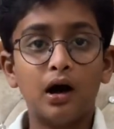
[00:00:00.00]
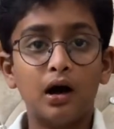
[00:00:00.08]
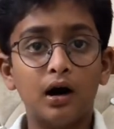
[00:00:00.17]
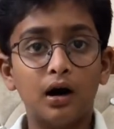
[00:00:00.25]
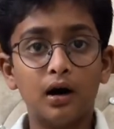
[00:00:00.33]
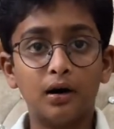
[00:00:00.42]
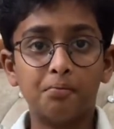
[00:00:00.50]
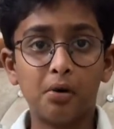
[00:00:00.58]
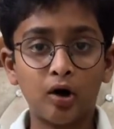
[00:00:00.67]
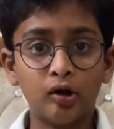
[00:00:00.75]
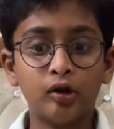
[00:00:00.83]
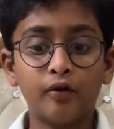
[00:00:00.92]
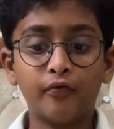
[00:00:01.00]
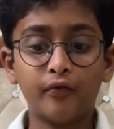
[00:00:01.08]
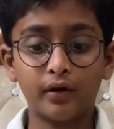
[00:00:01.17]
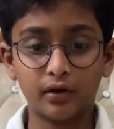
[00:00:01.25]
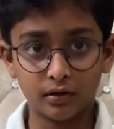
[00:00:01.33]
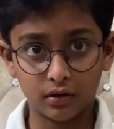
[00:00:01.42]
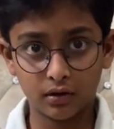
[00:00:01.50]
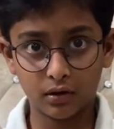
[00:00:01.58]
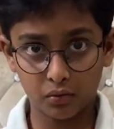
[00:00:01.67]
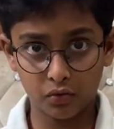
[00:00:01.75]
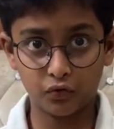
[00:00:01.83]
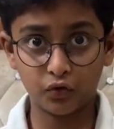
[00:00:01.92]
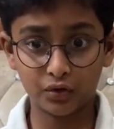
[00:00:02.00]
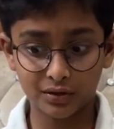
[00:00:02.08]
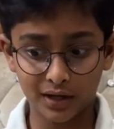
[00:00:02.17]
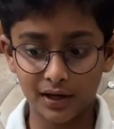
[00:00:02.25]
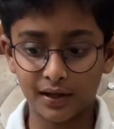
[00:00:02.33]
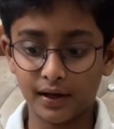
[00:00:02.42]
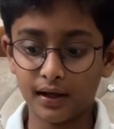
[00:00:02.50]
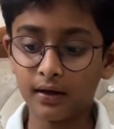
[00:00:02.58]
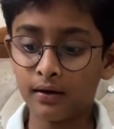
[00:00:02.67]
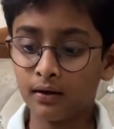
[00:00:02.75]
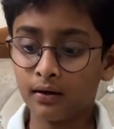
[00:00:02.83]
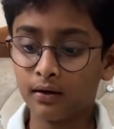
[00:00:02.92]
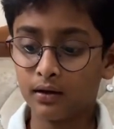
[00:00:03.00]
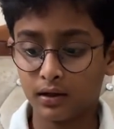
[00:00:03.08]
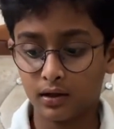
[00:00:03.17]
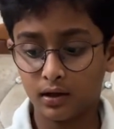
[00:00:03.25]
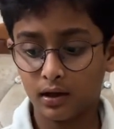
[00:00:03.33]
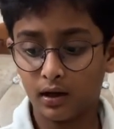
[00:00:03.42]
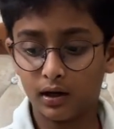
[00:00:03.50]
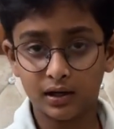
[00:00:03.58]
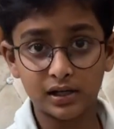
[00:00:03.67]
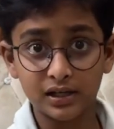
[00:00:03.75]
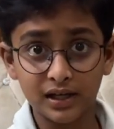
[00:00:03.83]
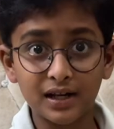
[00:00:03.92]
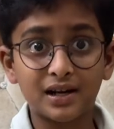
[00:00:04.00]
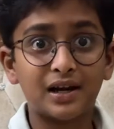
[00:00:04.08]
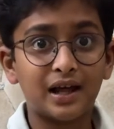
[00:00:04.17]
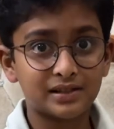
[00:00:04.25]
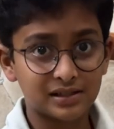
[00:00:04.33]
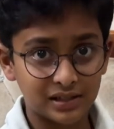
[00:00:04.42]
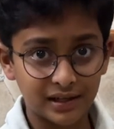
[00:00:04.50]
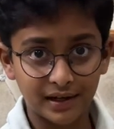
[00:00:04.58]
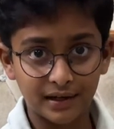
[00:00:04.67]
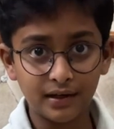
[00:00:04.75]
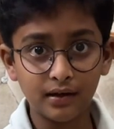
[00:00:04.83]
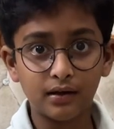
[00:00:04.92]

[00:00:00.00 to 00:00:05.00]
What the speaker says: a bowl of food coloring, a clear glass lid,